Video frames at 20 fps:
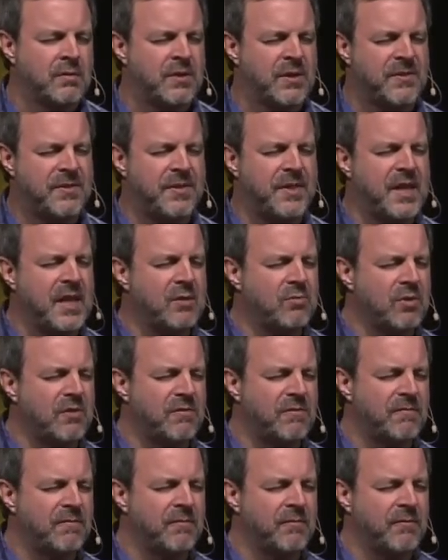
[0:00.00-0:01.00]
that they
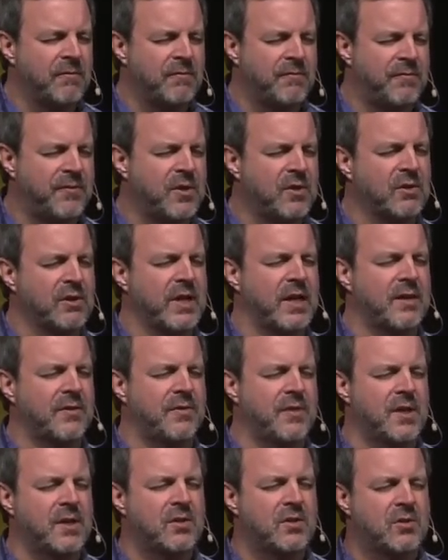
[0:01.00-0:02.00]
would feel
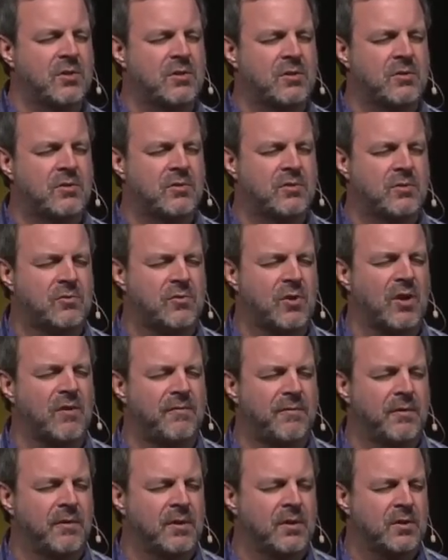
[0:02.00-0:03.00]
like they
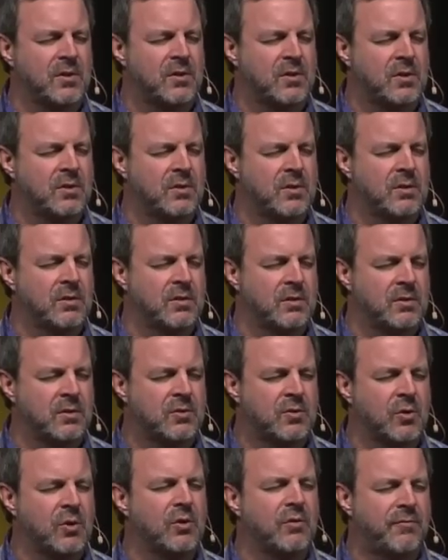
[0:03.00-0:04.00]
drove,
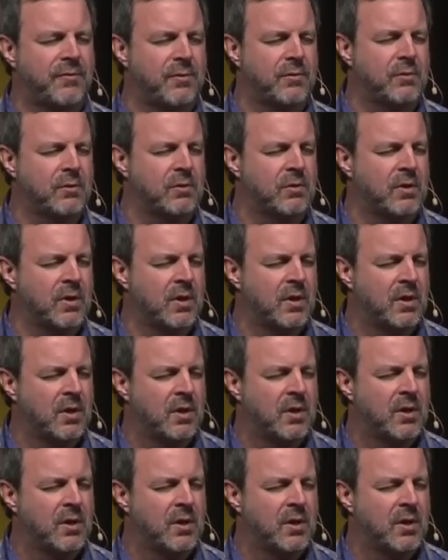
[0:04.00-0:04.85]
drove through